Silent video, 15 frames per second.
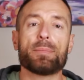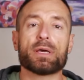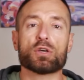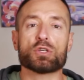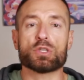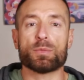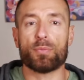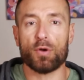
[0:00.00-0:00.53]

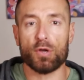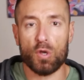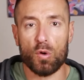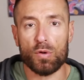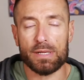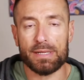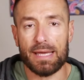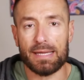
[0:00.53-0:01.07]
because the
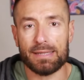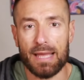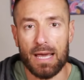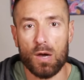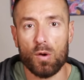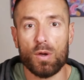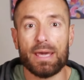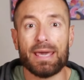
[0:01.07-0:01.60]
priority date
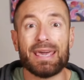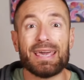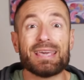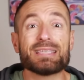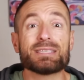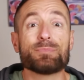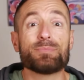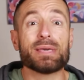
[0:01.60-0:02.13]
now
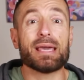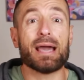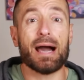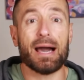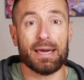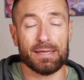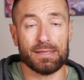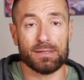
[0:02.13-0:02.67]
is
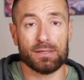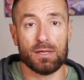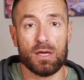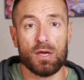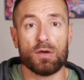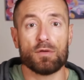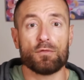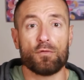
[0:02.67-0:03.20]
behind
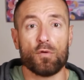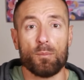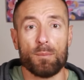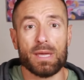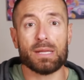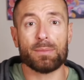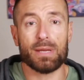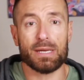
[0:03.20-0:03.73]
for
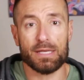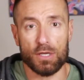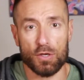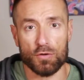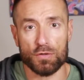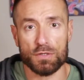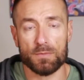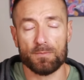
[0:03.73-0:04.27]
many, many
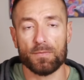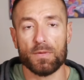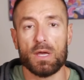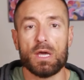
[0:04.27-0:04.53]
years.